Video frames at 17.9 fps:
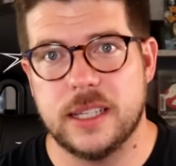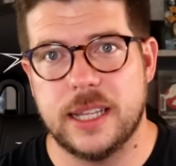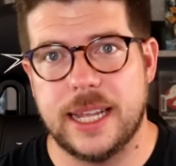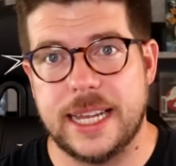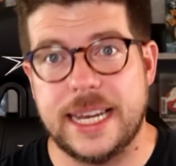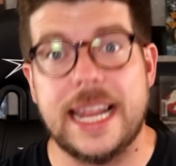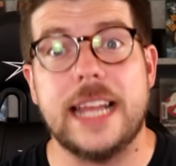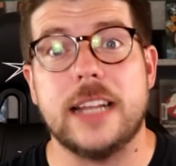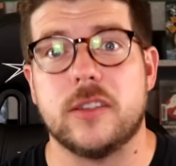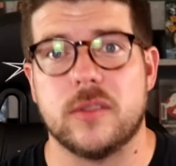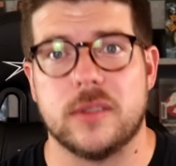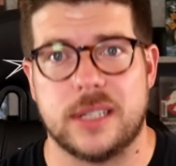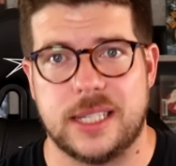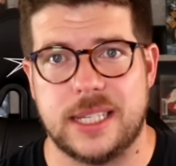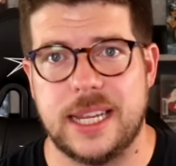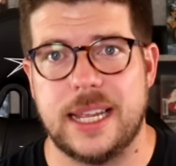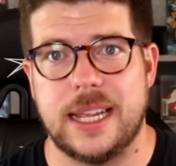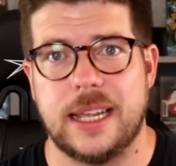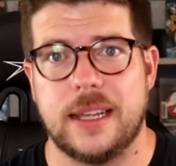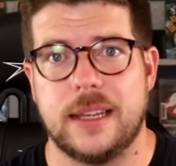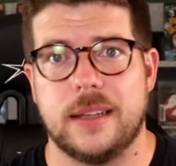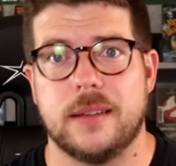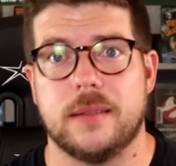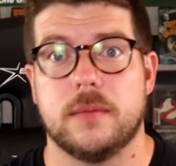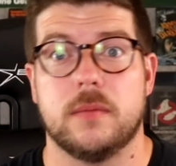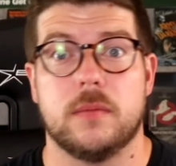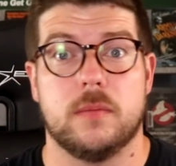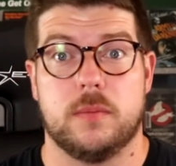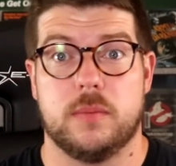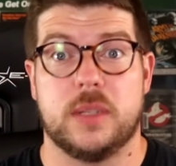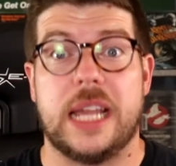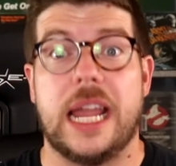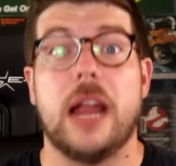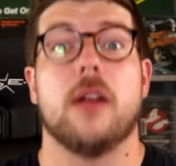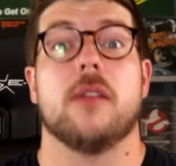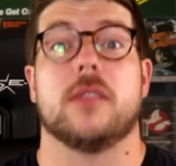an interesting
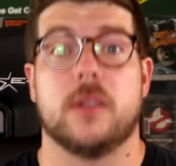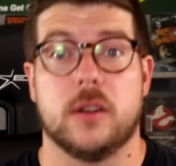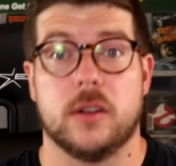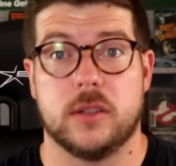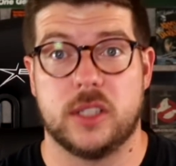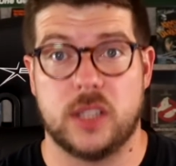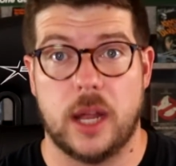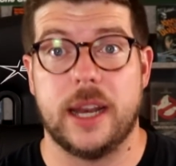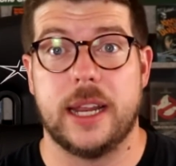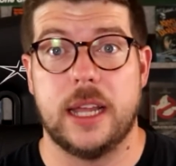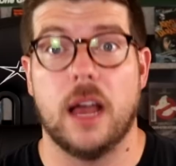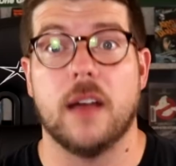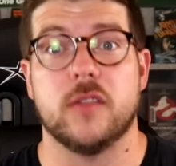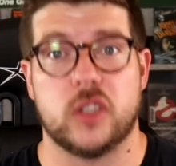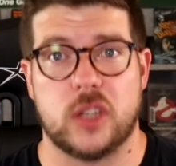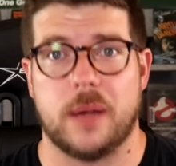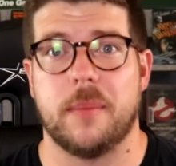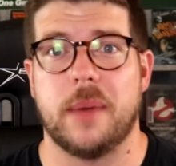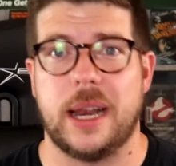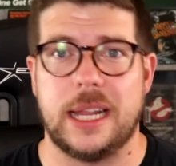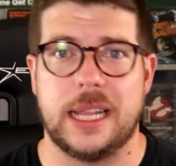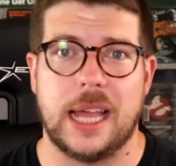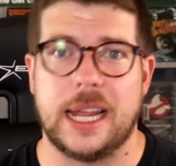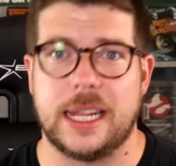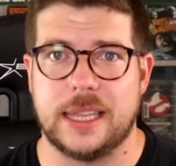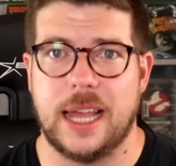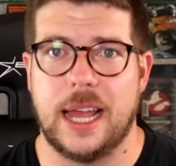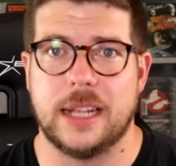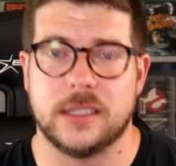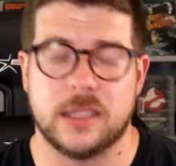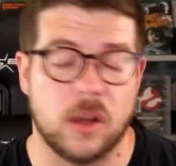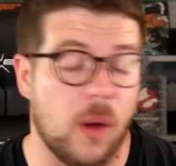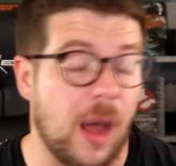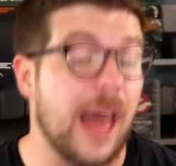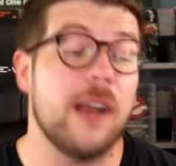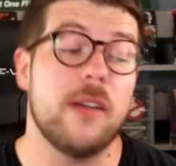character study of somebody like that.
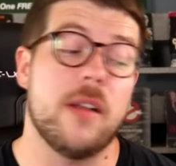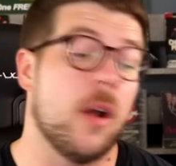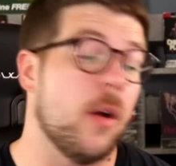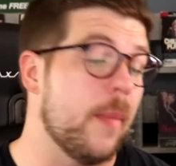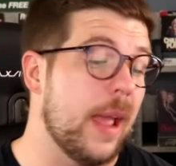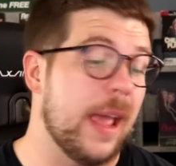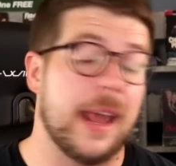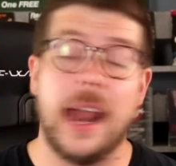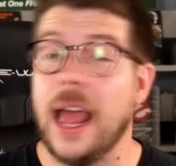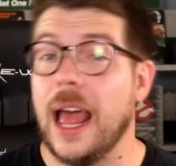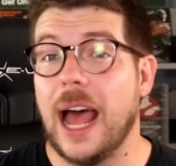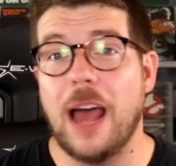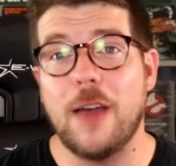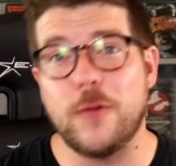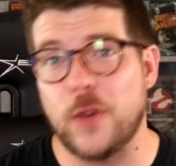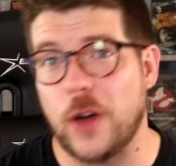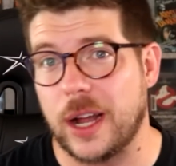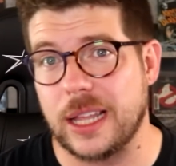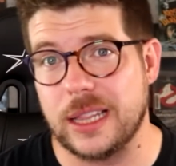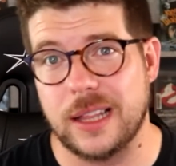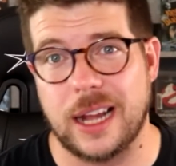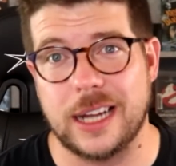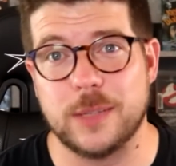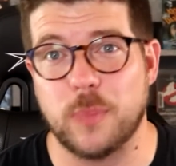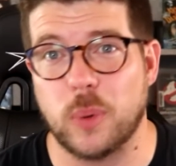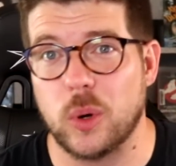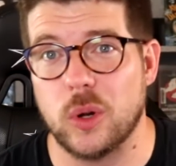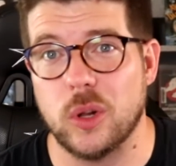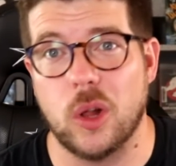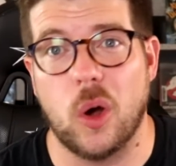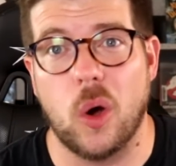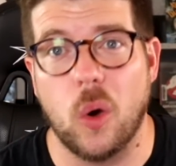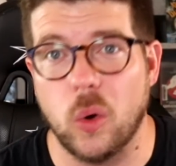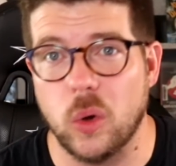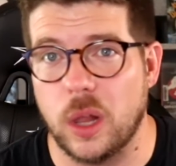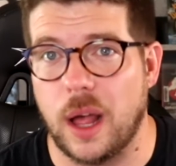So I don't know, man. I fucking liked Pearl a
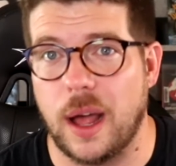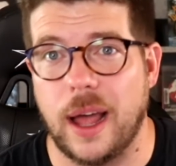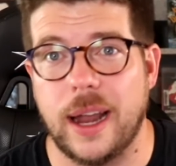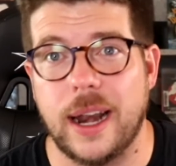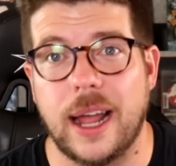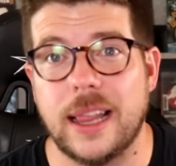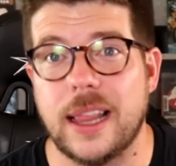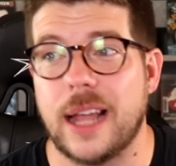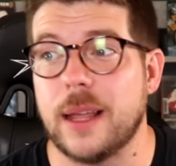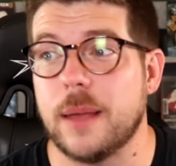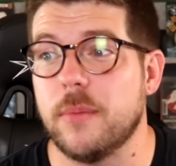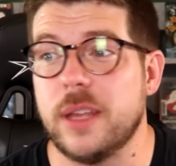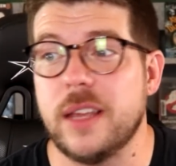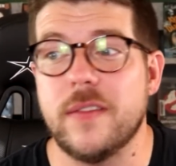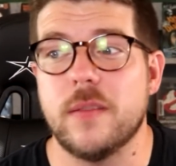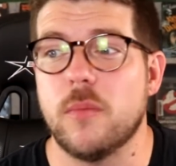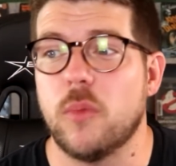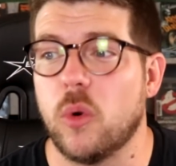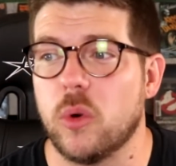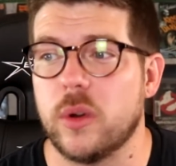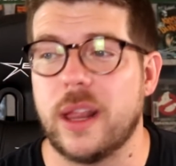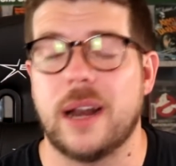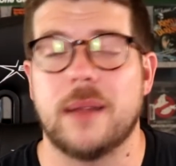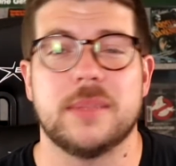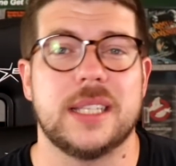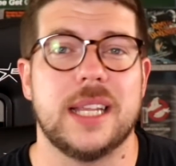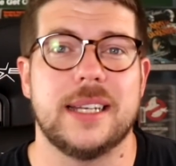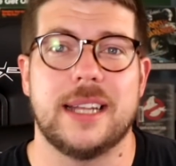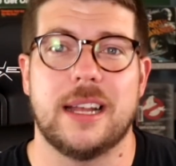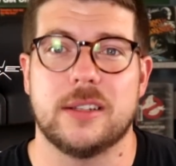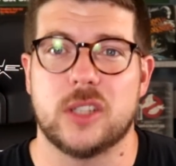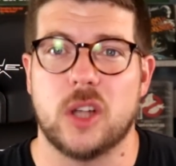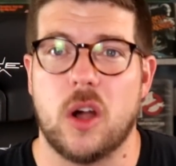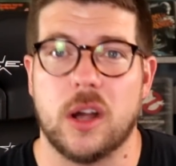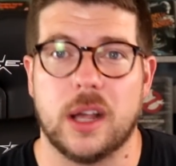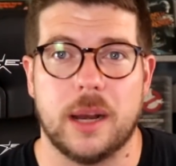whole lot. I like it even more than I'm sitting down
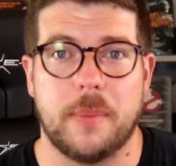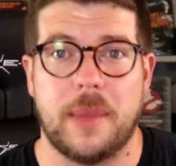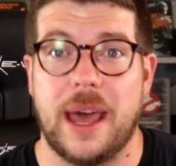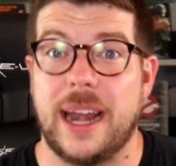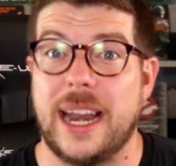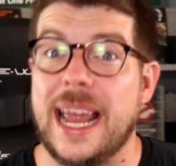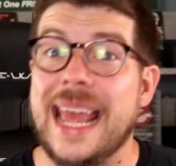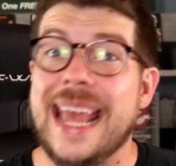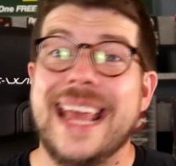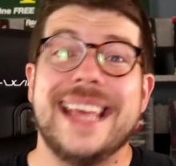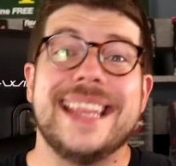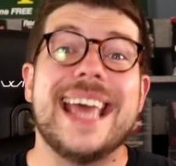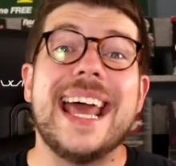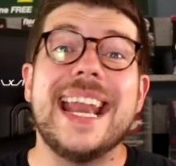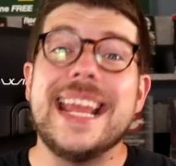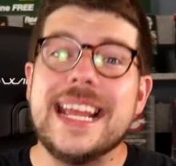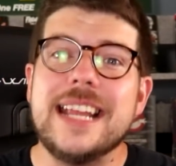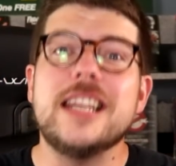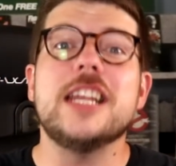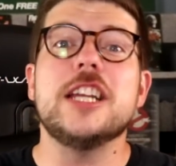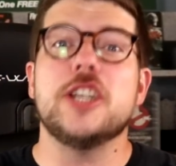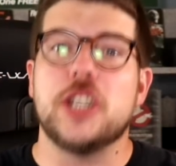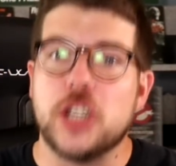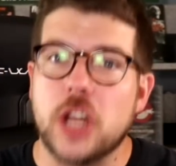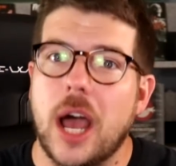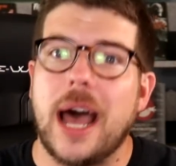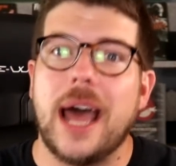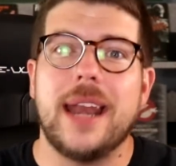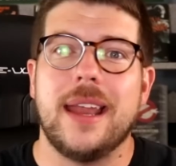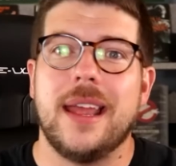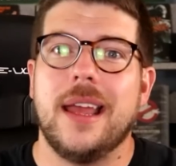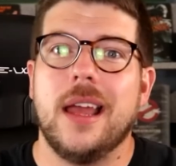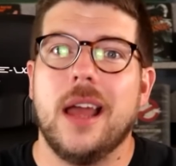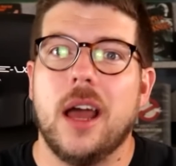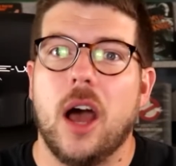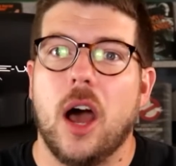talking about it. That ending shot
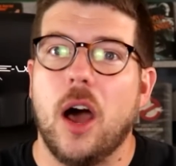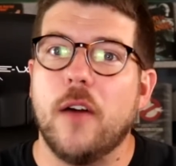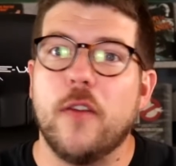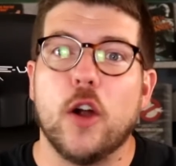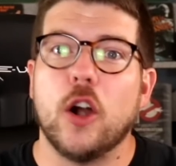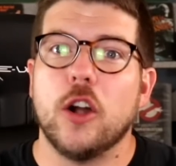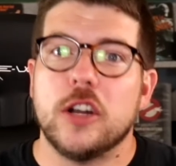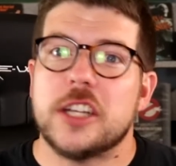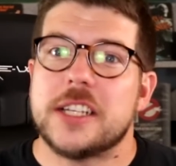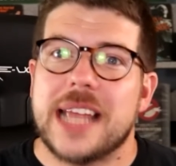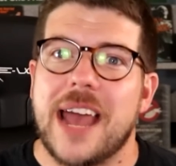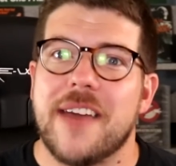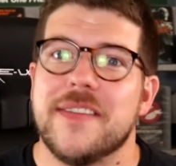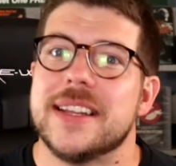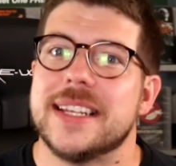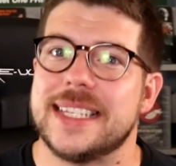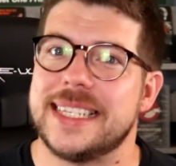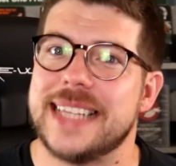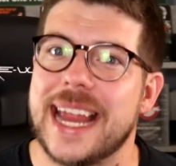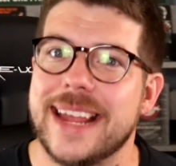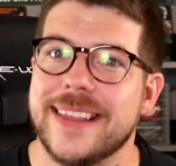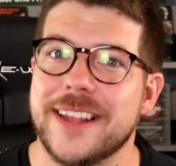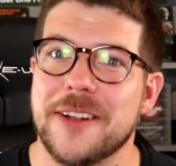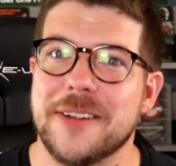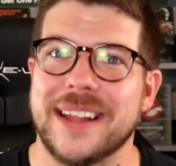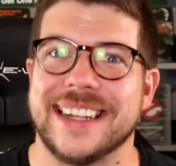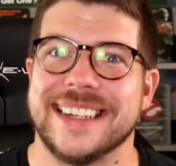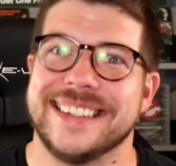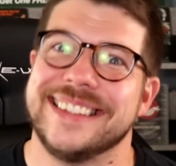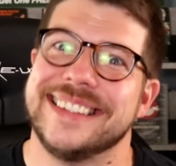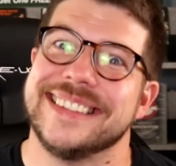of her just having to stand there like